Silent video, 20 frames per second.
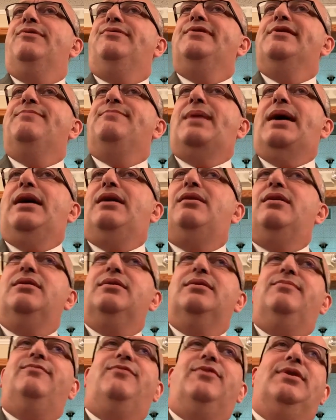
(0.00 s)
Where's his
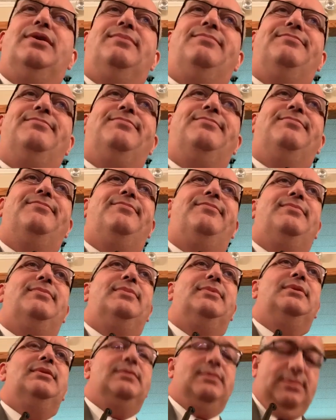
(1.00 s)
power come from?
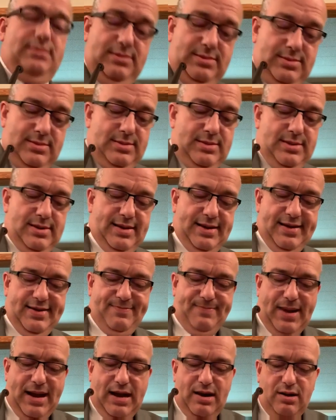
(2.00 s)

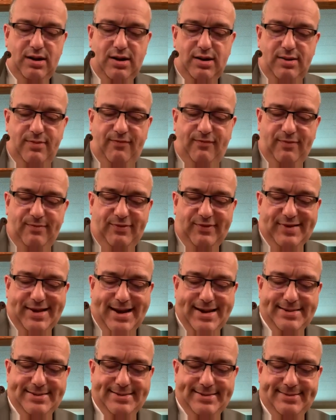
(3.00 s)
His power comes from
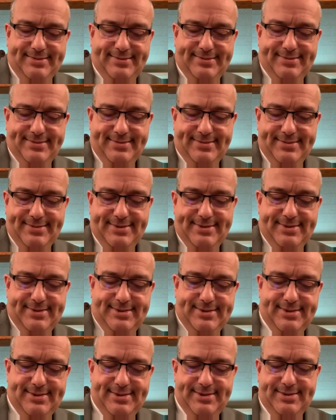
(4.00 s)
Satan
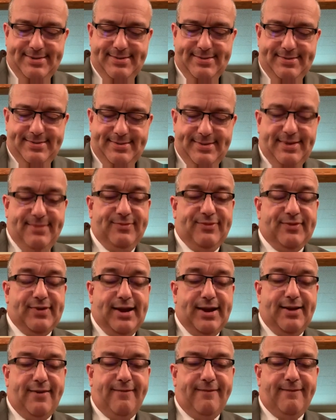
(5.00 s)

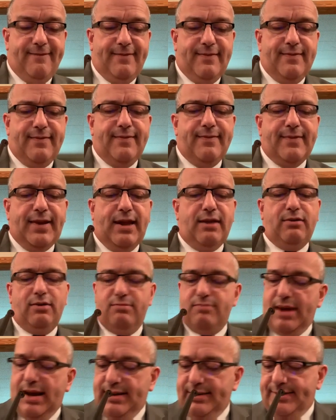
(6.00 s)
himself. Now
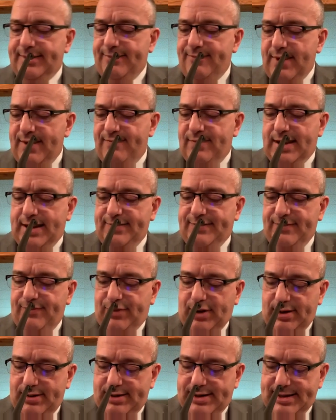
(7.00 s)
look back to
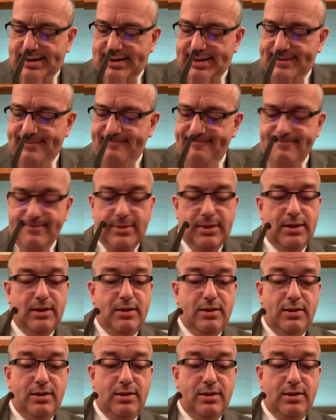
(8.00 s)
Revelation 13.